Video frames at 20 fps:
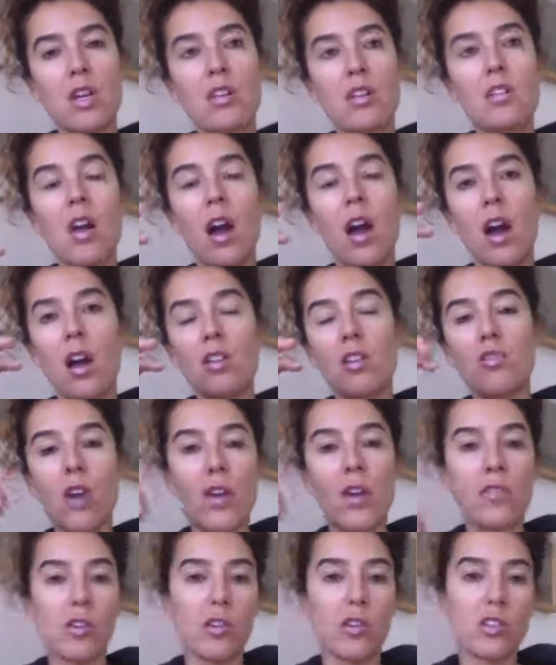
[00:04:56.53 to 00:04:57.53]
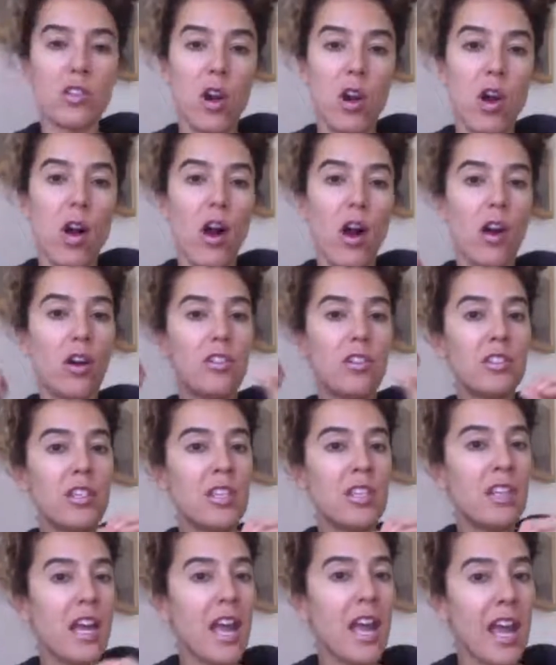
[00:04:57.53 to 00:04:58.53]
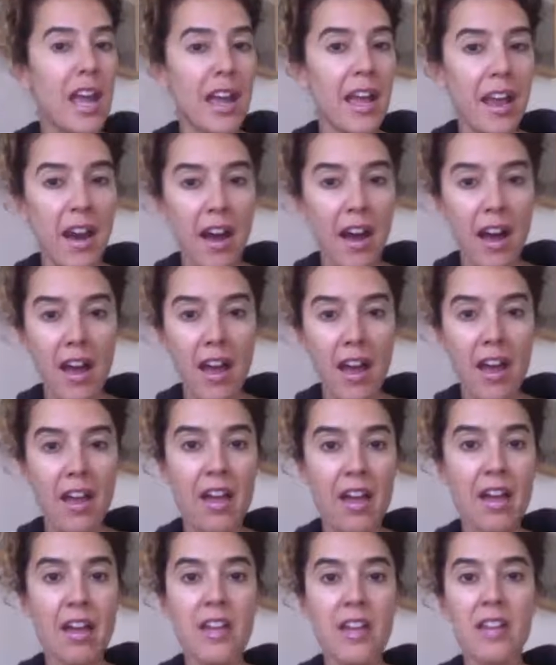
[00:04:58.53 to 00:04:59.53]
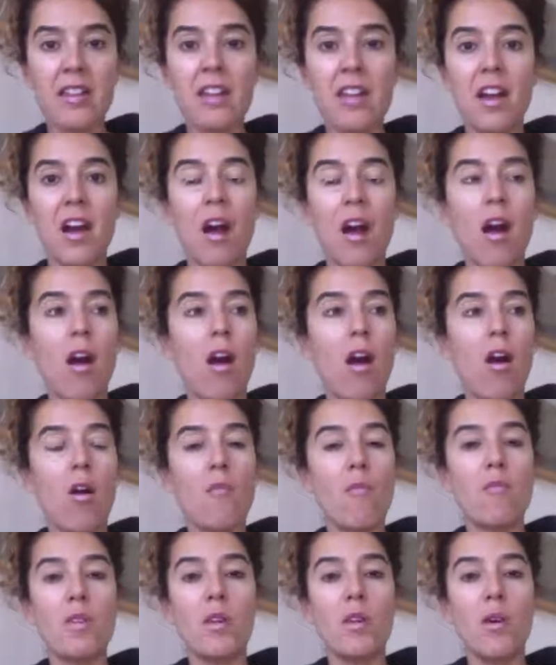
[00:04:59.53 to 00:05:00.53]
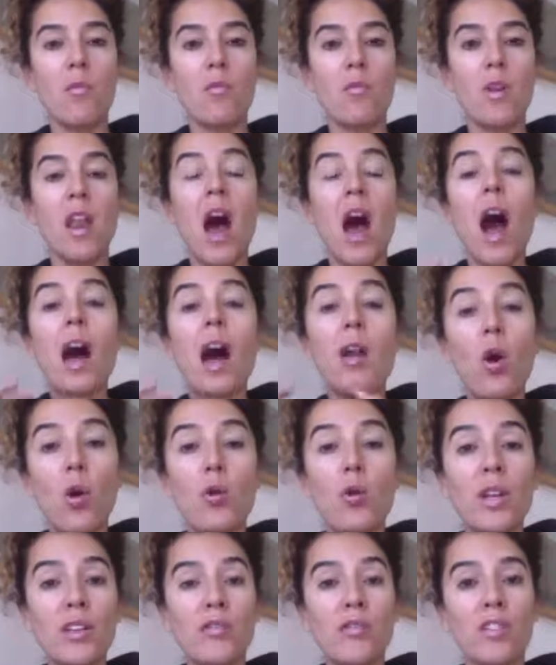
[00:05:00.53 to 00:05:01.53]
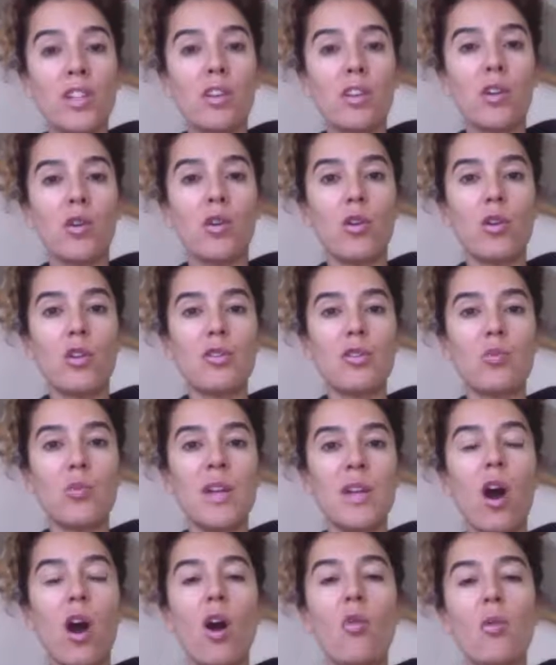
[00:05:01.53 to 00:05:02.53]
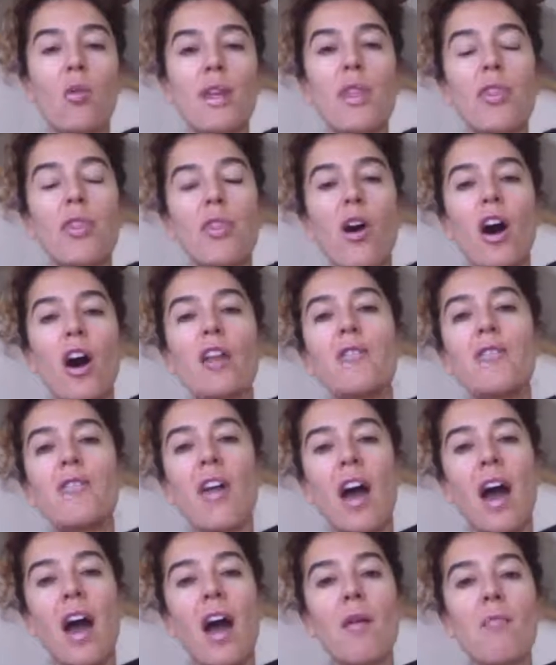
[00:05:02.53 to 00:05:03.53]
driverless cars and AI and not owning vehicles, we thought of that